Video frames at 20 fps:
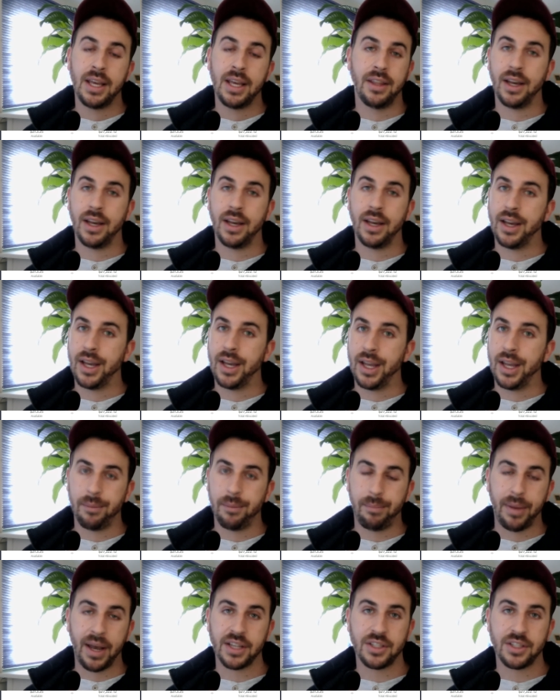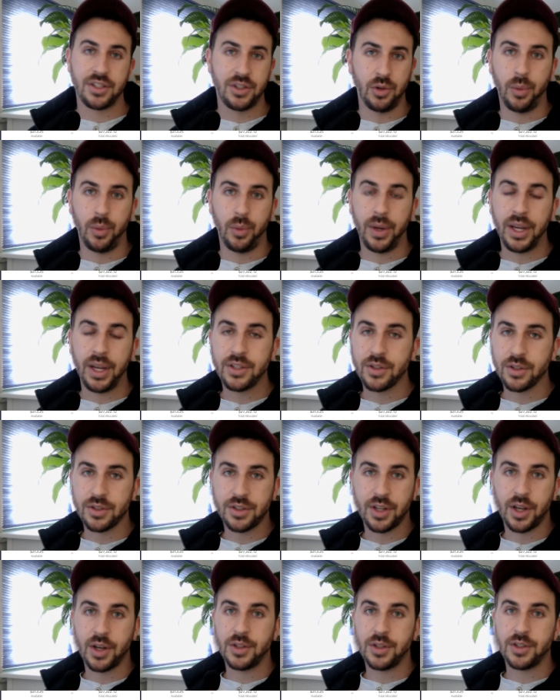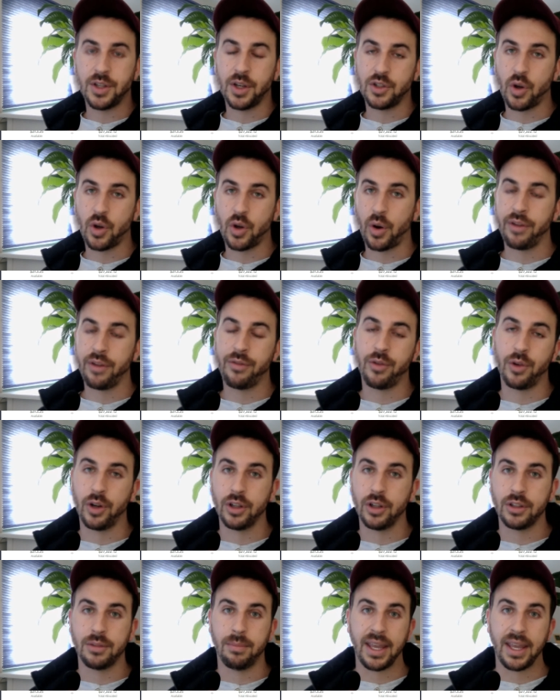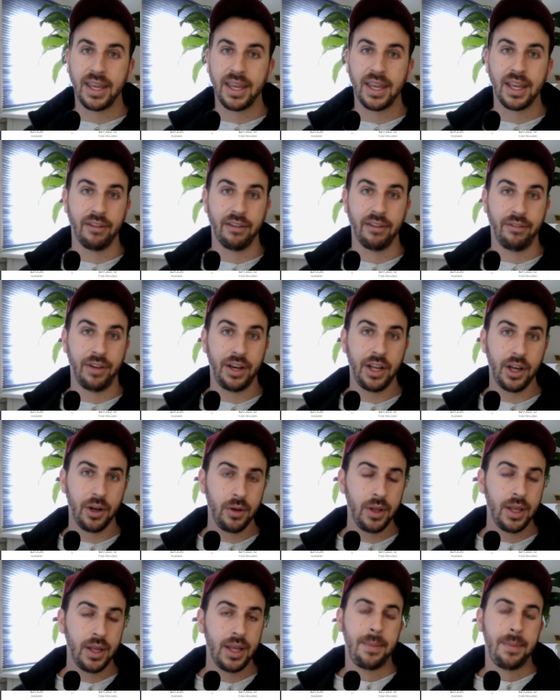the past two weeks or so, so sorry for not making a video.